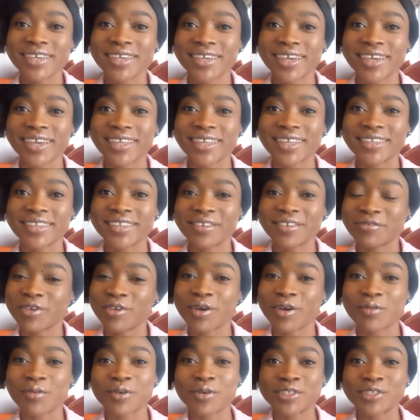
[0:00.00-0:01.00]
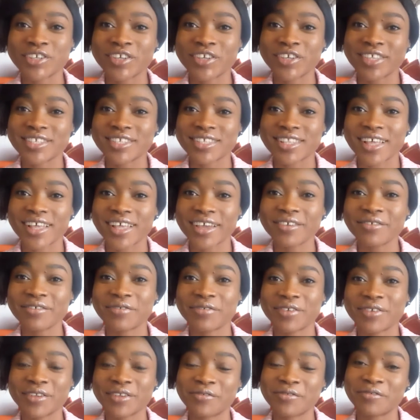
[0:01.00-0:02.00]
And if you're watching this live,
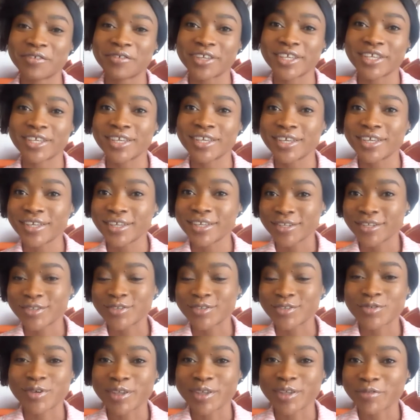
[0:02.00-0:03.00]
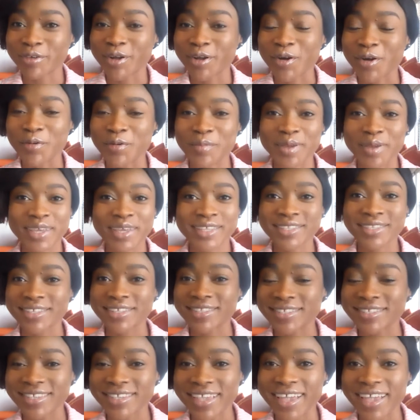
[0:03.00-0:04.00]
feel free to leave a comment and
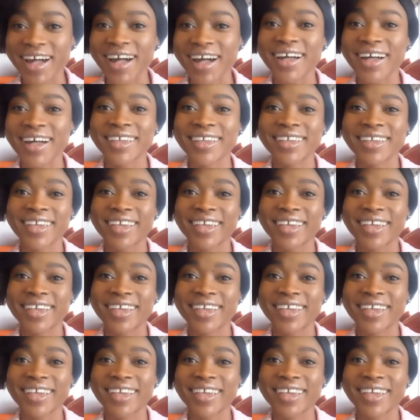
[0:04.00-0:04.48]
say hi.